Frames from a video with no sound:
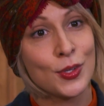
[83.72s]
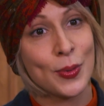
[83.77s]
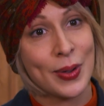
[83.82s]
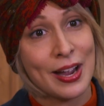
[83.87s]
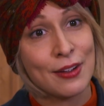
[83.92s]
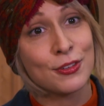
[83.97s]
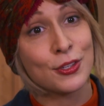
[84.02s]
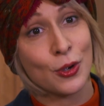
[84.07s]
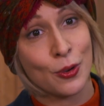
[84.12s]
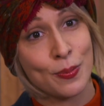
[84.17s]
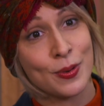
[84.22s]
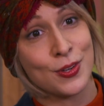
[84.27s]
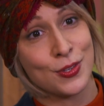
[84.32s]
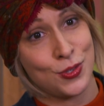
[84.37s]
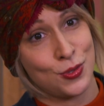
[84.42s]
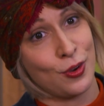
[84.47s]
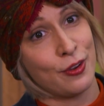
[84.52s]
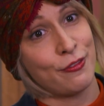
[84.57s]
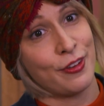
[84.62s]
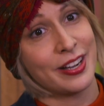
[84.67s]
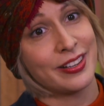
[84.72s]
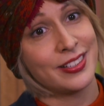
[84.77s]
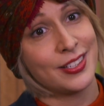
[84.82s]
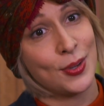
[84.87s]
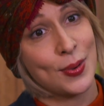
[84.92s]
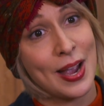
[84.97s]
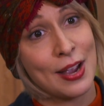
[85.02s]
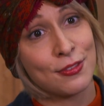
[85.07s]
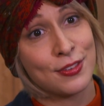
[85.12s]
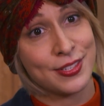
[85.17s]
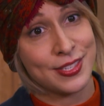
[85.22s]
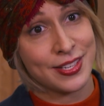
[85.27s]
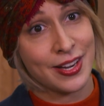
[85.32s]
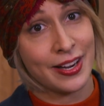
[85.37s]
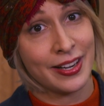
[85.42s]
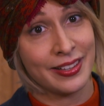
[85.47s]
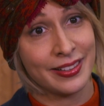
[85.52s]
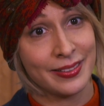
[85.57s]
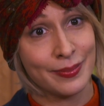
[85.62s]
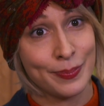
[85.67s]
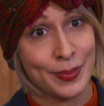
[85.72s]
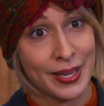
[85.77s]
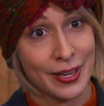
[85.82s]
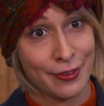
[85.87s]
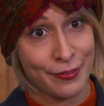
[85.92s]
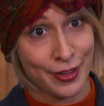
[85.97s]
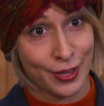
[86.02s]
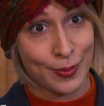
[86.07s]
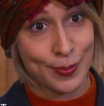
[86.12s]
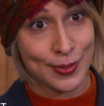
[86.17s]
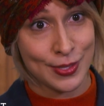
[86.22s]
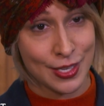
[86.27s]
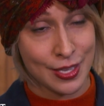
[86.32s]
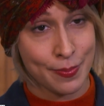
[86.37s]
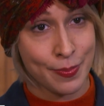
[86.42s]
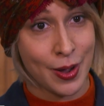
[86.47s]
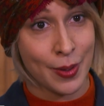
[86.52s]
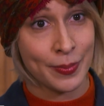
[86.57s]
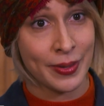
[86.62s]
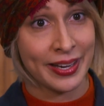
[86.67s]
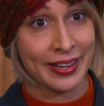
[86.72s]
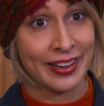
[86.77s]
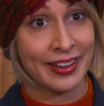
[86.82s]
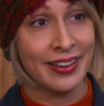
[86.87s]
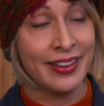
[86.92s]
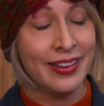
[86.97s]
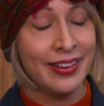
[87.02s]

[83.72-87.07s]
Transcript: you have to open a storefront. You have to start being available to the public.